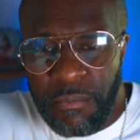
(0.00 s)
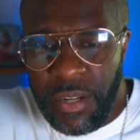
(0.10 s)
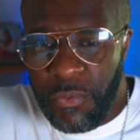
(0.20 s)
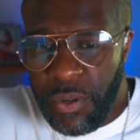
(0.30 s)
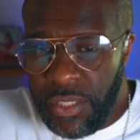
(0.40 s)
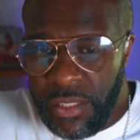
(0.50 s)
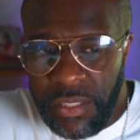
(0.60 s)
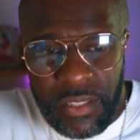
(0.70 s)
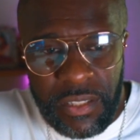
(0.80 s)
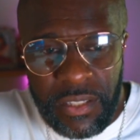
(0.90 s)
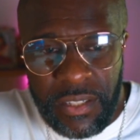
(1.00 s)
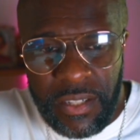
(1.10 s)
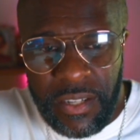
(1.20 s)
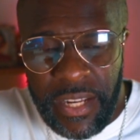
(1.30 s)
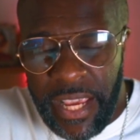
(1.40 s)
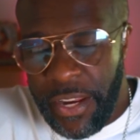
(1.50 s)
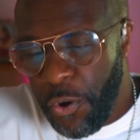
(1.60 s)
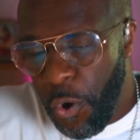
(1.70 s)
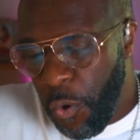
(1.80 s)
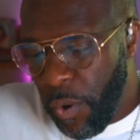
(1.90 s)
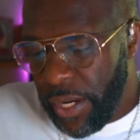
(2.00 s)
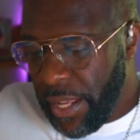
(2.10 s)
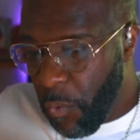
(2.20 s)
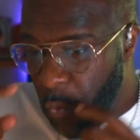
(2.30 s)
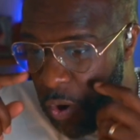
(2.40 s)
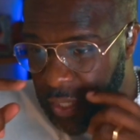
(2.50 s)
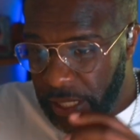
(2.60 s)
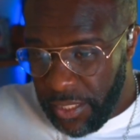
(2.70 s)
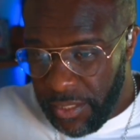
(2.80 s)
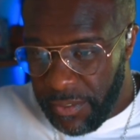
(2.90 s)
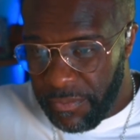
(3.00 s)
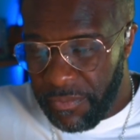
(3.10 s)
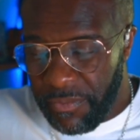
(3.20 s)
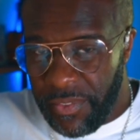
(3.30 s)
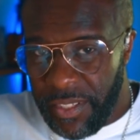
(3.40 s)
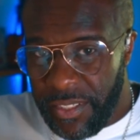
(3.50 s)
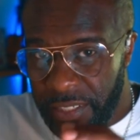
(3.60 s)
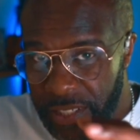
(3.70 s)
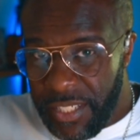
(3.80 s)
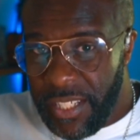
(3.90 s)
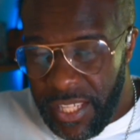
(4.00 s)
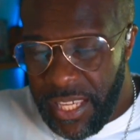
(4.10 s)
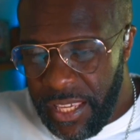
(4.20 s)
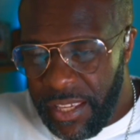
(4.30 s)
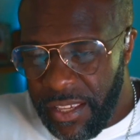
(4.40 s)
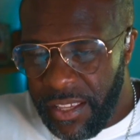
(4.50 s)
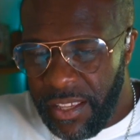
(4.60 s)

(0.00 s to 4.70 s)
But it was, they know what they wanted to see,